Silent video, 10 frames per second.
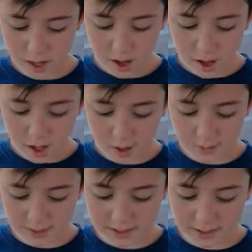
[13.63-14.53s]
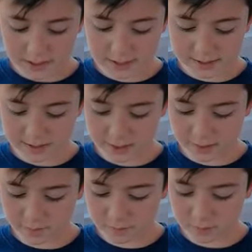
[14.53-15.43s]
How many legs
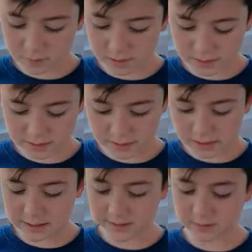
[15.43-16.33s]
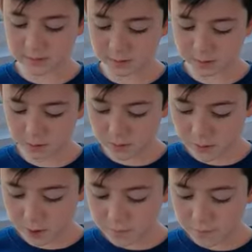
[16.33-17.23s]
have you got? Asks Sue.
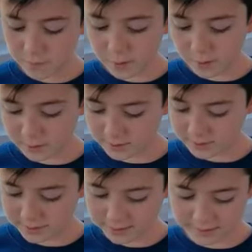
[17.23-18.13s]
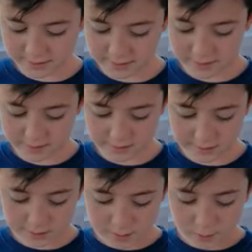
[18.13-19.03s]
Four, says Nick.
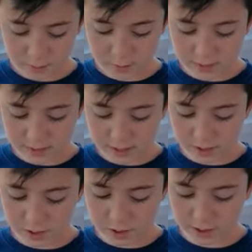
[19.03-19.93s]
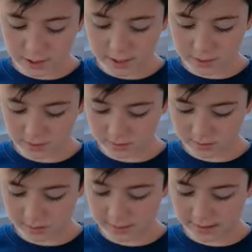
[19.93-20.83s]
What color are you?
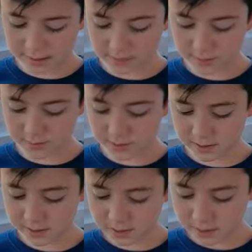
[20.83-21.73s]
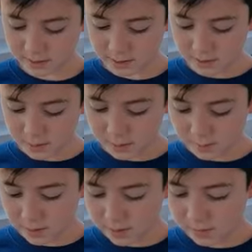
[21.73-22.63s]
Asks Ben.
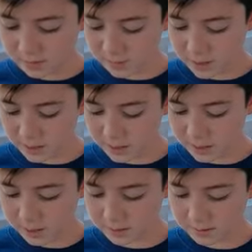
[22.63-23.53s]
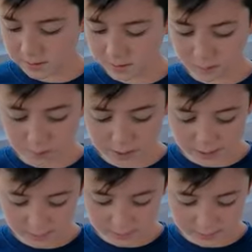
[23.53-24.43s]
One of my colors is
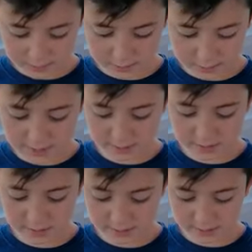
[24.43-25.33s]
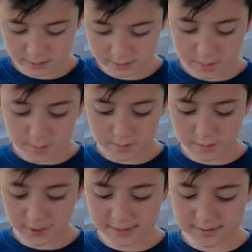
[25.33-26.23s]
white, says Nick.
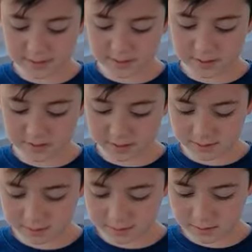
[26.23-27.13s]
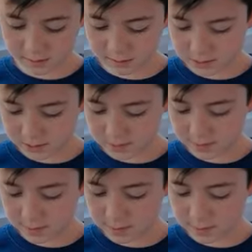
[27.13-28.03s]
Ben's little sister Jean
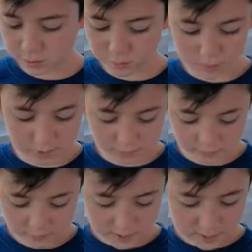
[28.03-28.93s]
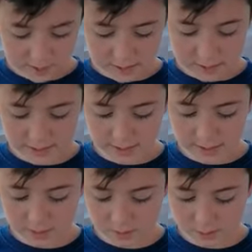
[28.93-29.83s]
wants to play too. Can I
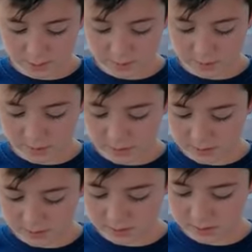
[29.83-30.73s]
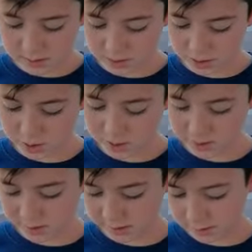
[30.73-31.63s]
try, please? She
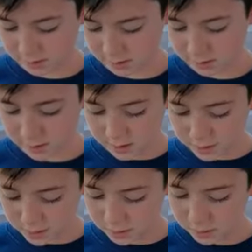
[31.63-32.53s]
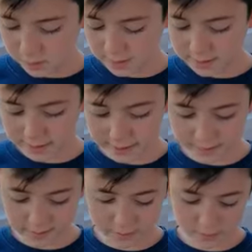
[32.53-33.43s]
asks. You're a
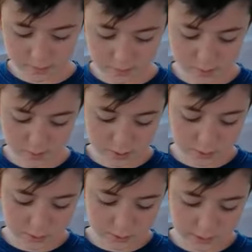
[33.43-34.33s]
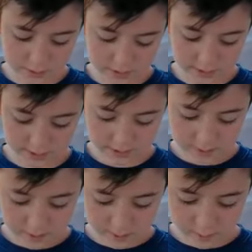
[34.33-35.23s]
cow. No, Jill.
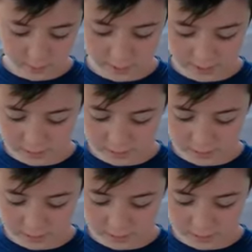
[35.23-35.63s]
Well,